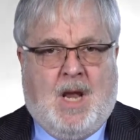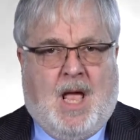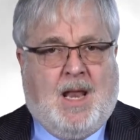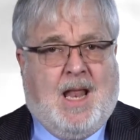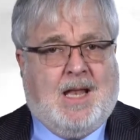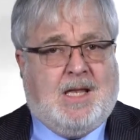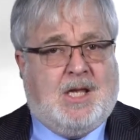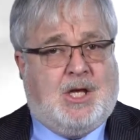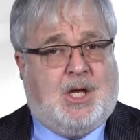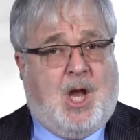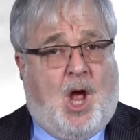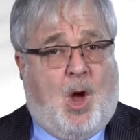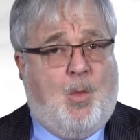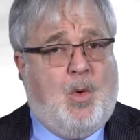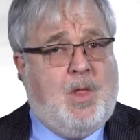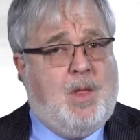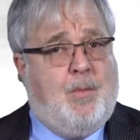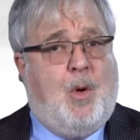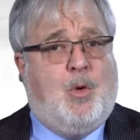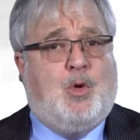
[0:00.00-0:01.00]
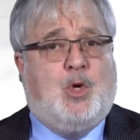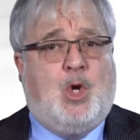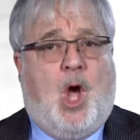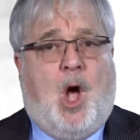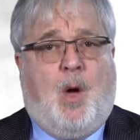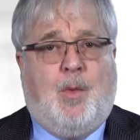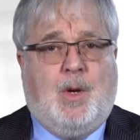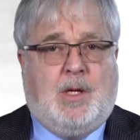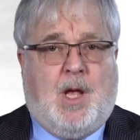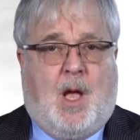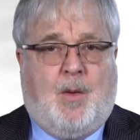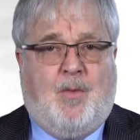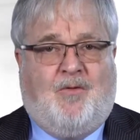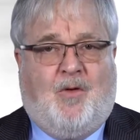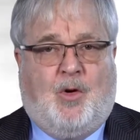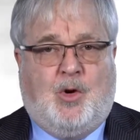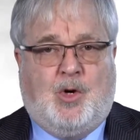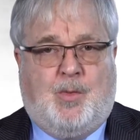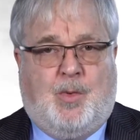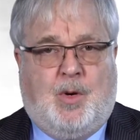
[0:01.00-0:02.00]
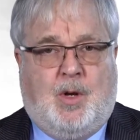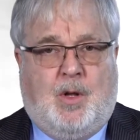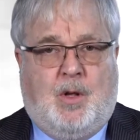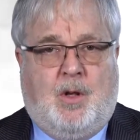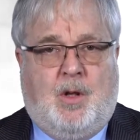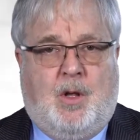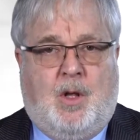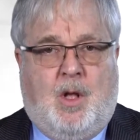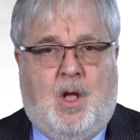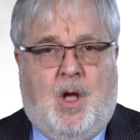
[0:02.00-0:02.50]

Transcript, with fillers: And let's start with the most common type of entrepreneur,